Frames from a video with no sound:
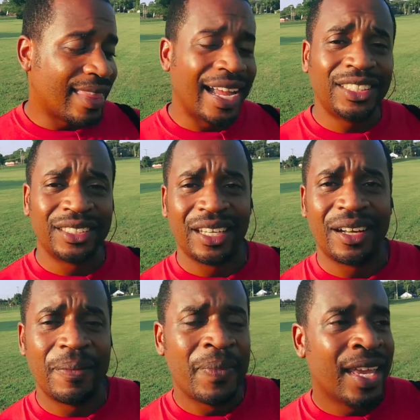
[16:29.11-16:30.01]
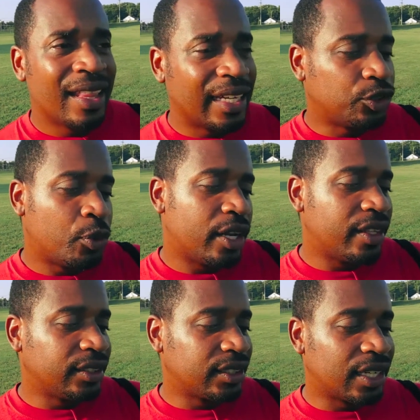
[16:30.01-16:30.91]
That's where
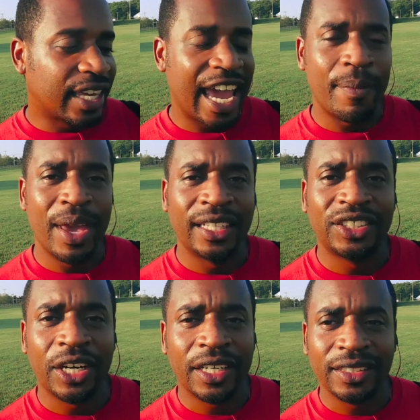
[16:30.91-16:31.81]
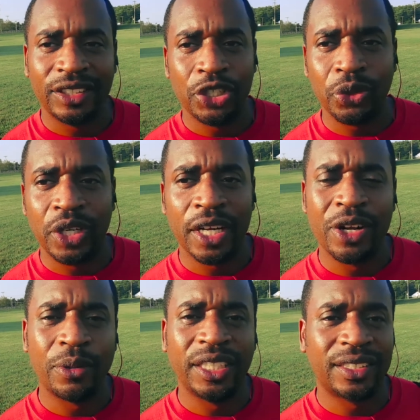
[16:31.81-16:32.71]
this caveman circus dude doesn't
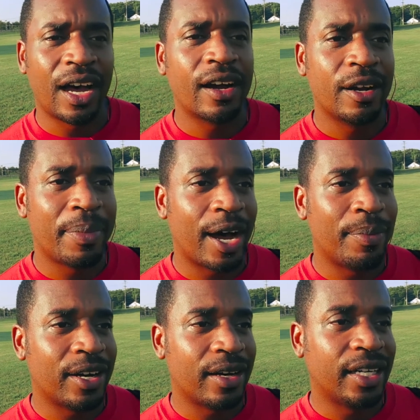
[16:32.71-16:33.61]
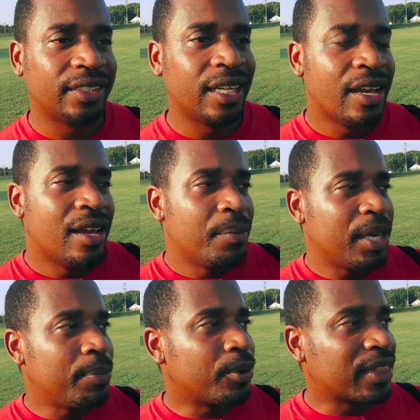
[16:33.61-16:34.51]
know what he's talking about, because
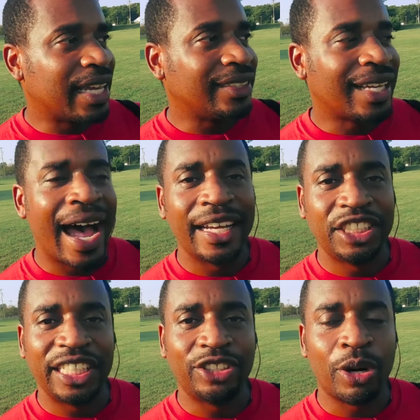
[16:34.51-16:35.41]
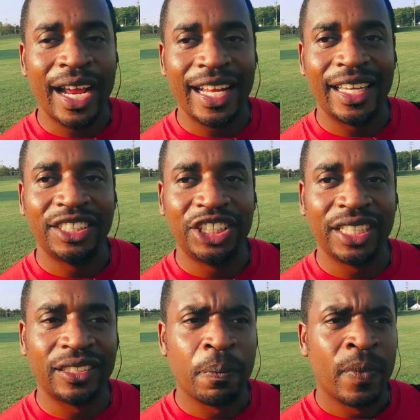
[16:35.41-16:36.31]
people think Tai Chi training is
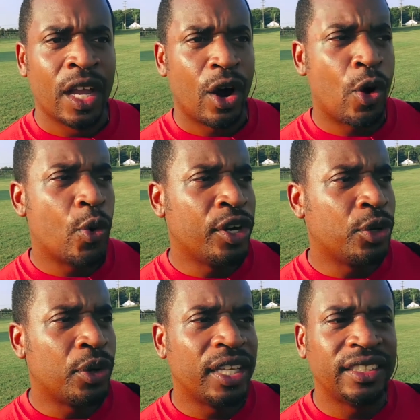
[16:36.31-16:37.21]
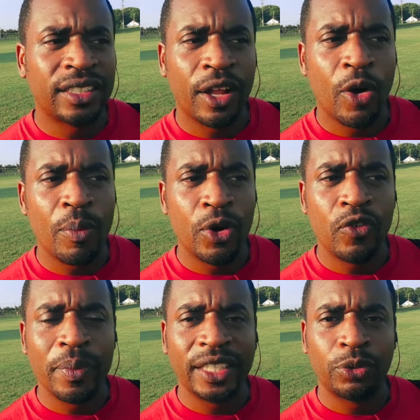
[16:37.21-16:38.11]
just, oh, we're doing these slow
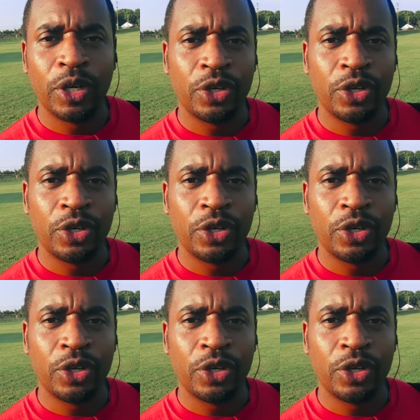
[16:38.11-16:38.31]
movements.